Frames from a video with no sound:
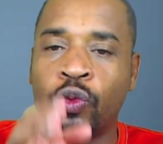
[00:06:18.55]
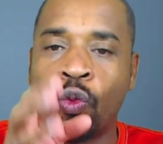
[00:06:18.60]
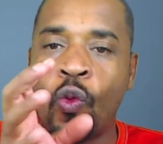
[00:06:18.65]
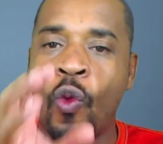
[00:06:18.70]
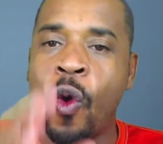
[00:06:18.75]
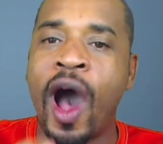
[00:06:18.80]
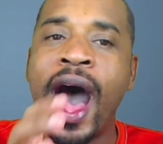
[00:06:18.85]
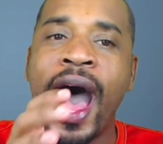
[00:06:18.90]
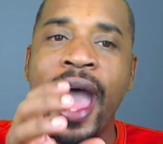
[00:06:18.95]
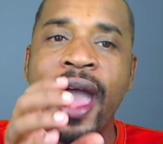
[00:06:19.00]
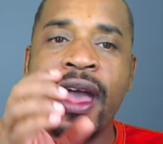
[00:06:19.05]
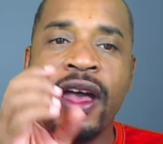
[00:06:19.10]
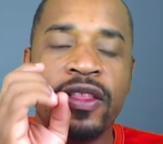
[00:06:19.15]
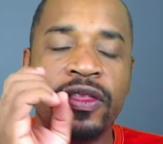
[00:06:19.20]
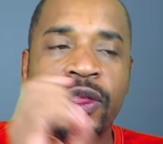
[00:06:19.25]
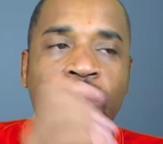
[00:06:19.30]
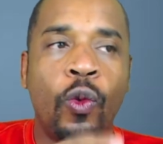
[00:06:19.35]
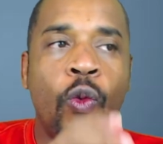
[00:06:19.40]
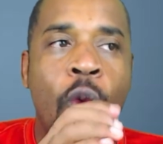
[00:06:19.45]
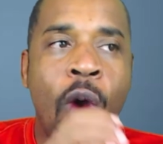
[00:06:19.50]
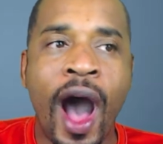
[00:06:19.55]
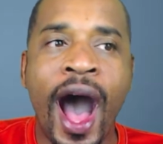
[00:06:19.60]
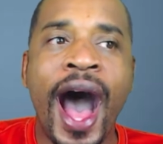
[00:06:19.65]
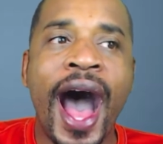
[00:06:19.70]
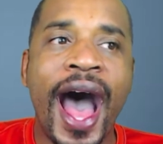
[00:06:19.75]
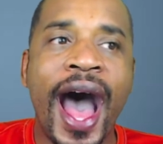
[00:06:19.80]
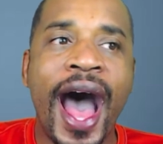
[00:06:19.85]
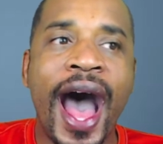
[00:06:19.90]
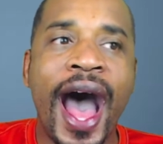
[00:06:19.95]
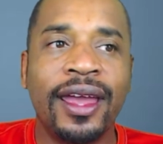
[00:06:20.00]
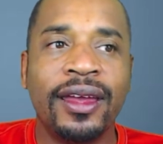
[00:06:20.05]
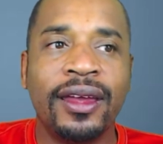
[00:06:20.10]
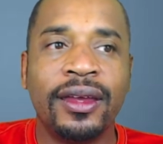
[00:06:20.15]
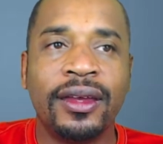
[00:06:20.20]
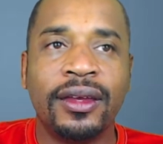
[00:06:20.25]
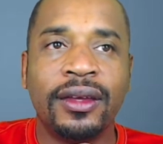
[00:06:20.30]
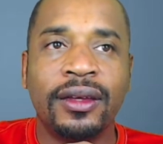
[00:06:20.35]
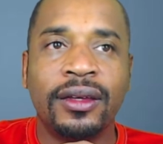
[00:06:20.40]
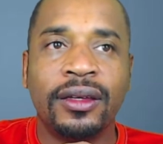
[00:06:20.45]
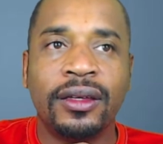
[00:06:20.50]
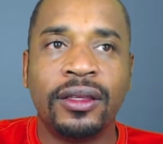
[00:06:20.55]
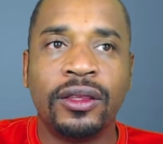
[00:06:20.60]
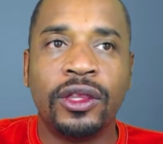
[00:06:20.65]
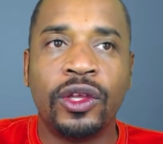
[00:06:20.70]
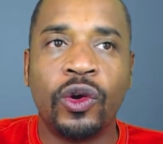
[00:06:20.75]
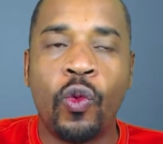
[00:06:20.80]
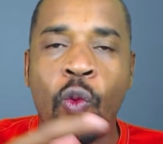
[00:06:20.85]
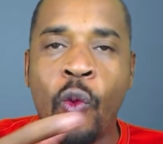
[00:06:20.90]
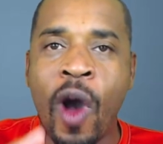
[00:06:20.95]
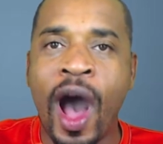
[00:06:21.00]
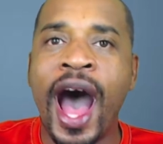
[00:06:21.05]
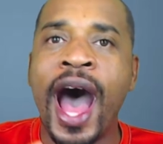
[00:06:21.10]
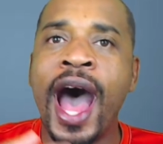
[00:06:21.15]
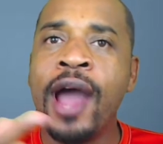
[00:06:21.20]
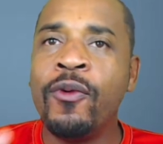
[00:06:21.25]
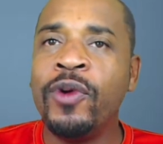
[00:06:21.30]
The why